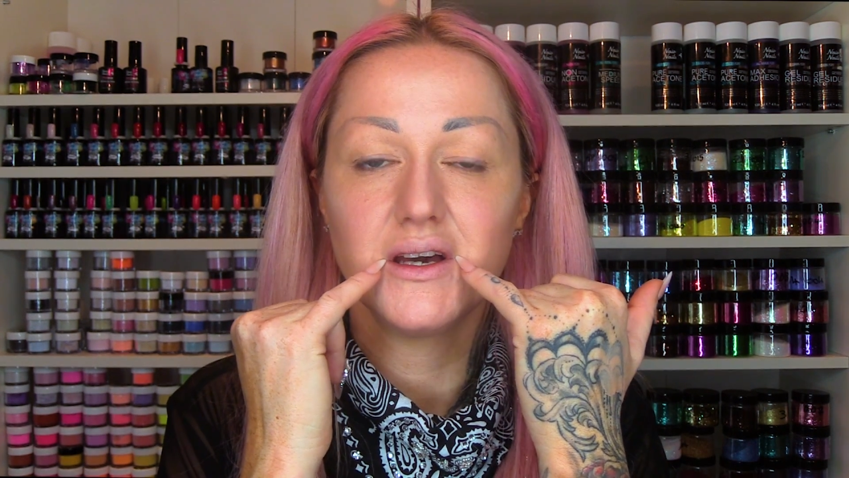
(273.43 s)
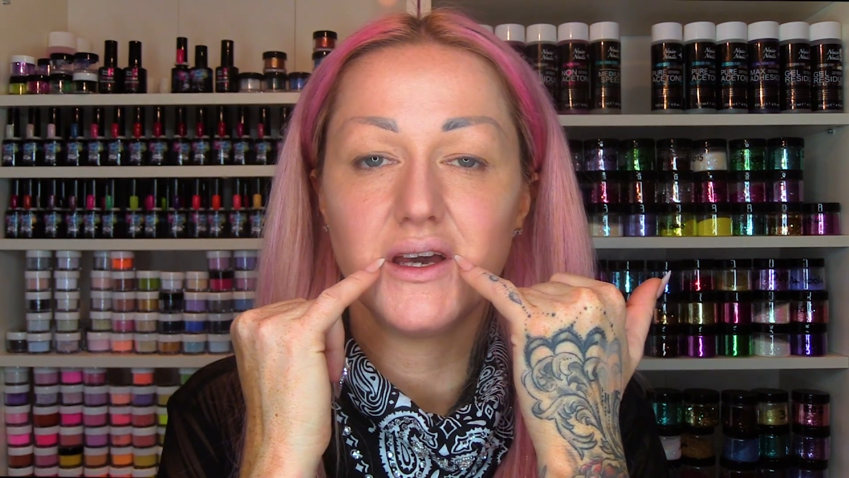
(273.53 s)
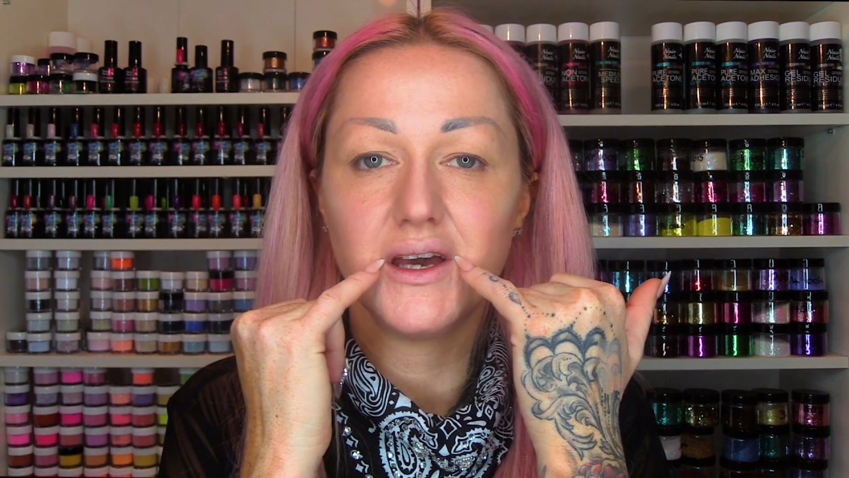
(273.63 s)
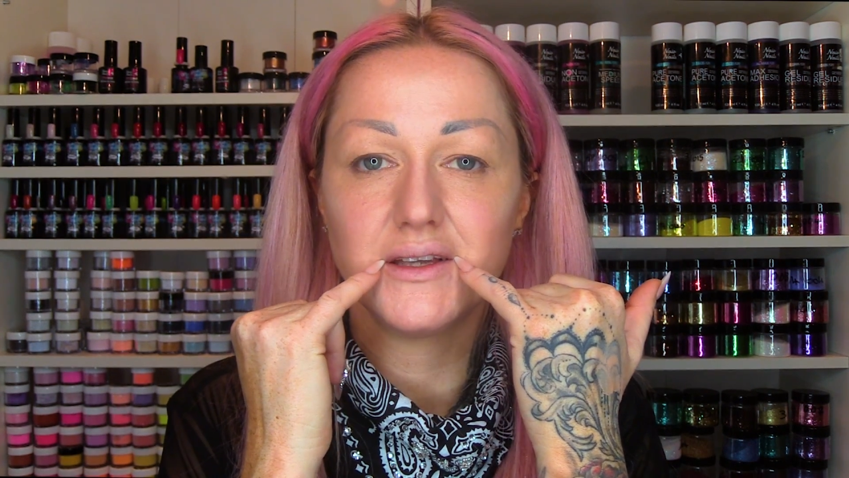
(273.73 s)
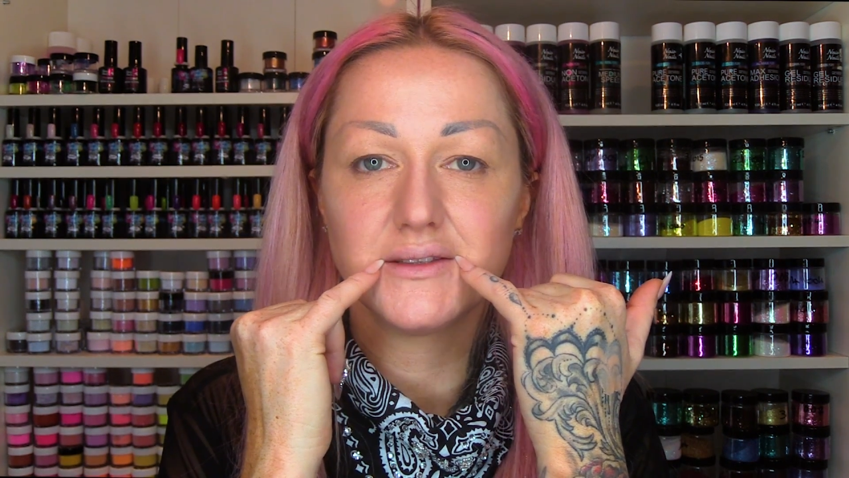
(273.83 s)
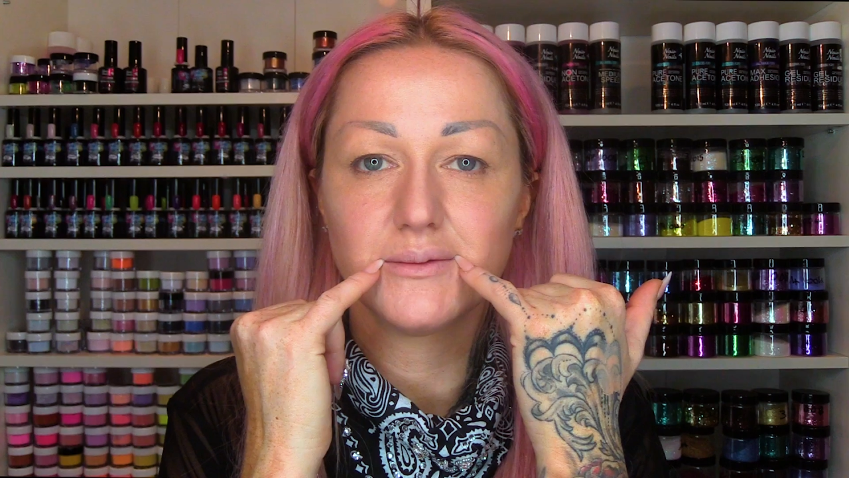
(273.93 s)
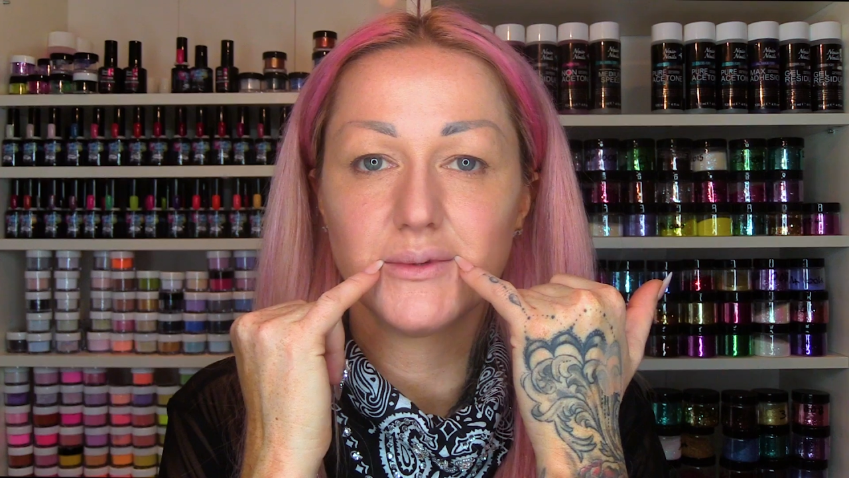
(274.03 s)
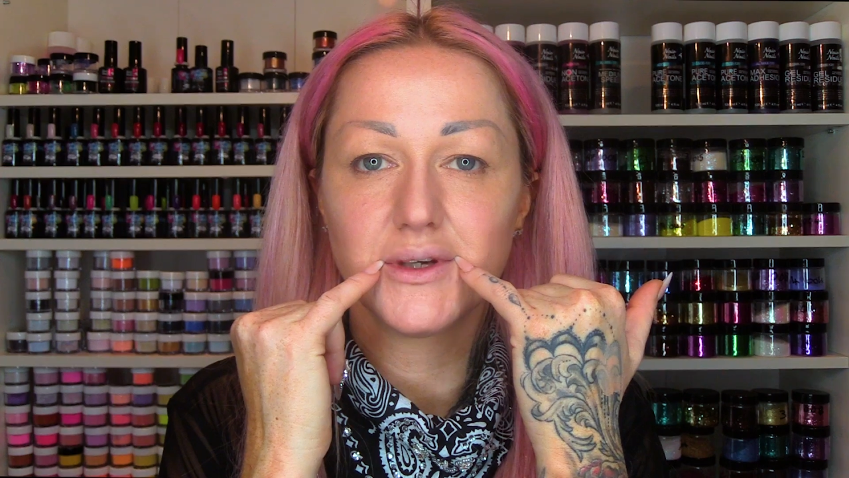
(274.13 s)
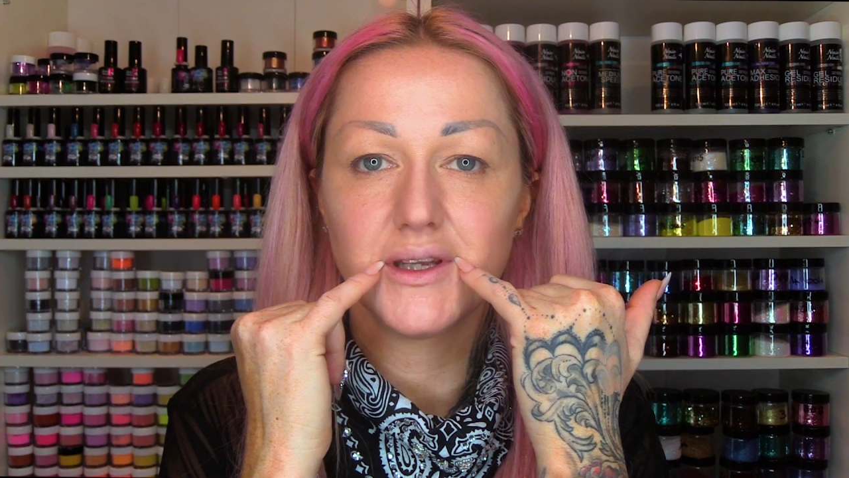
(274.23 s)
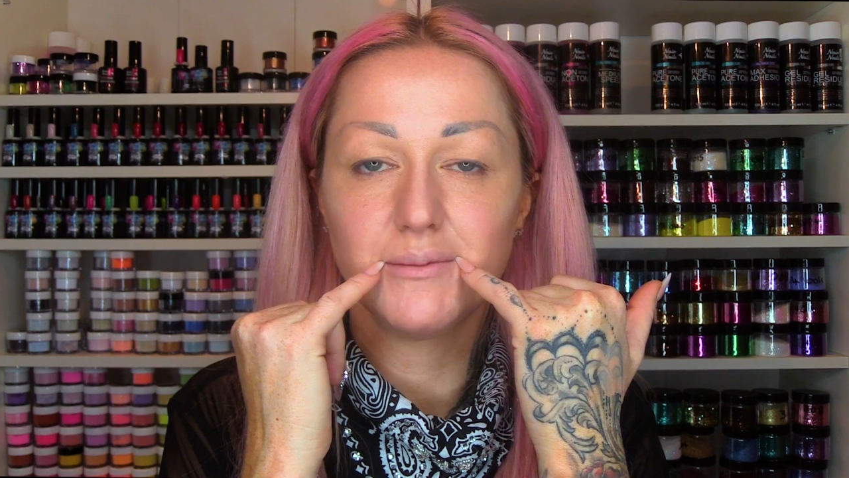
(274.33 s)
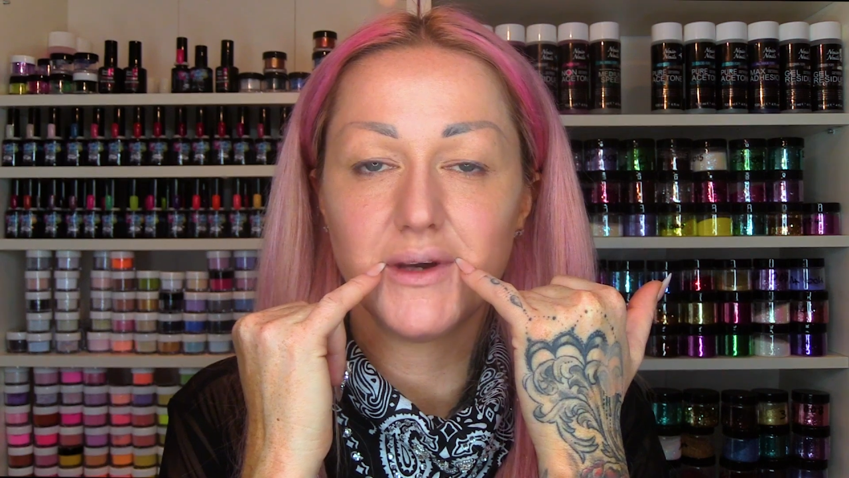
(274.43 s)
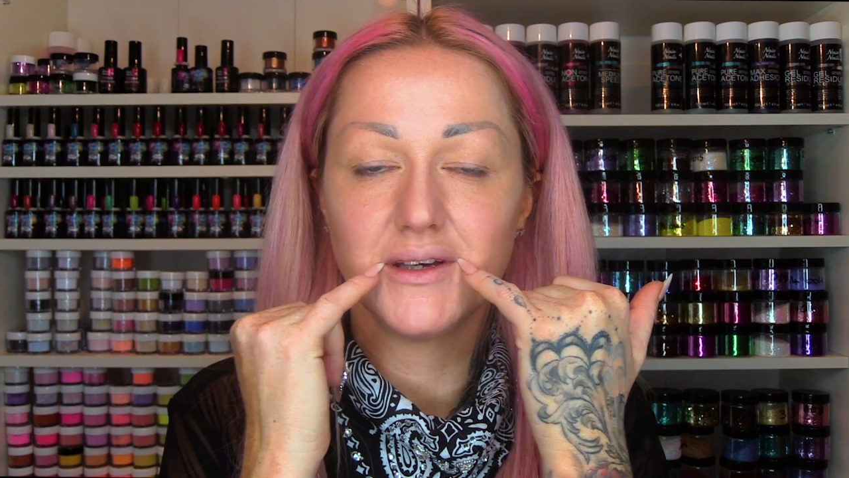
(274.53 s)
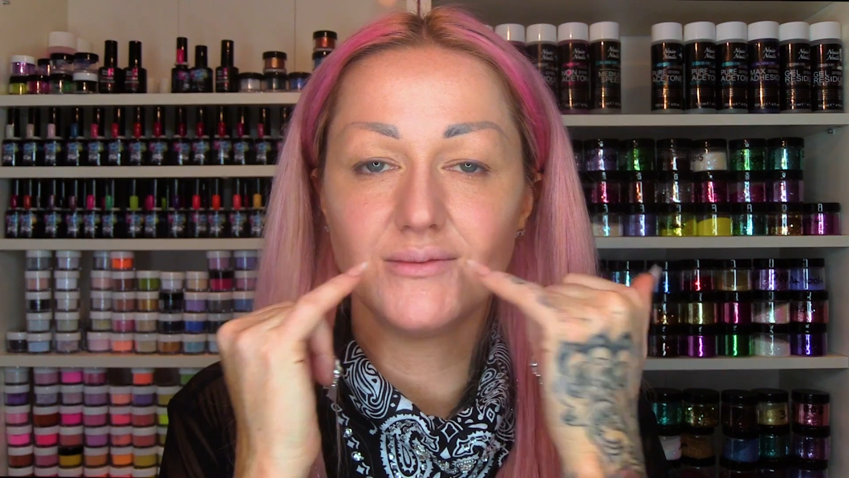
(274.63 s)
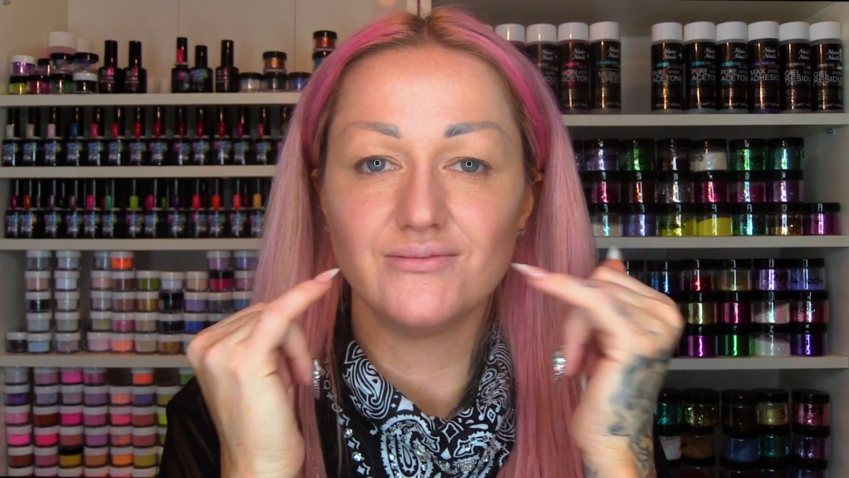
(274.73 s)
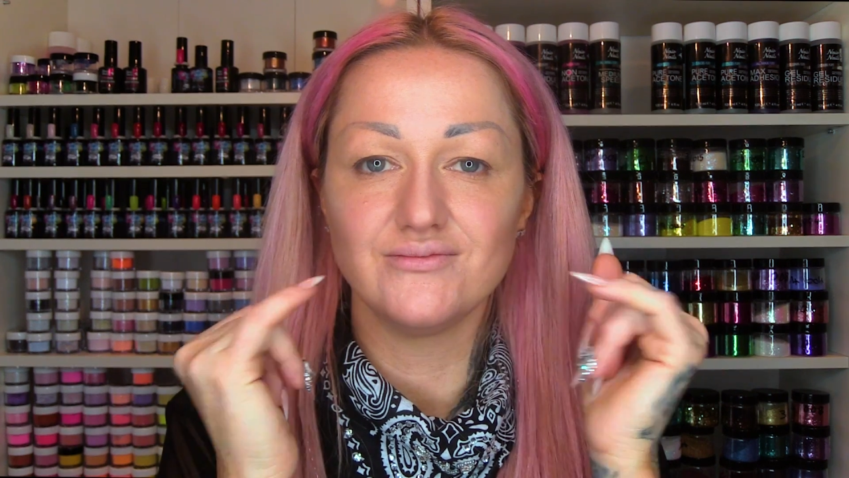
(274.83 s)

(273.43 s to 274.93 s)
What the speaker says: it ends up looking a bit